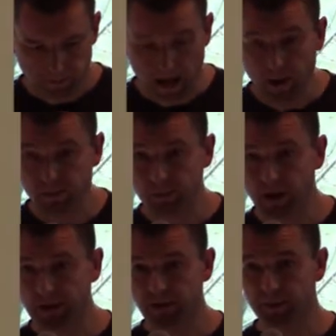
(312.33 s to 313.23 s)
how to
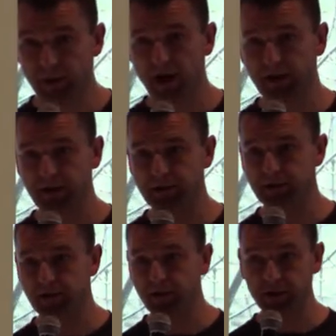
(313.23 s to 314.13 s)
write a plugin
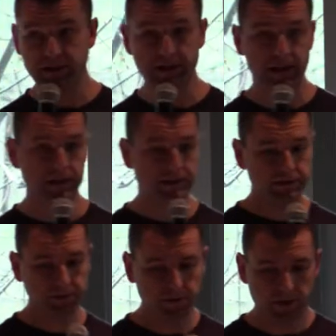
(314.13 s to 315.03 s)
these
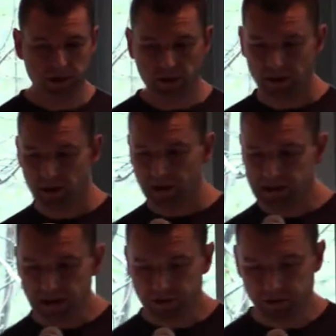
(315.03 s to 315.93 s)
days?
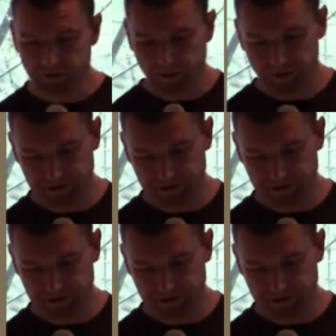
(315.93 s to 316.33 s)
It's actually very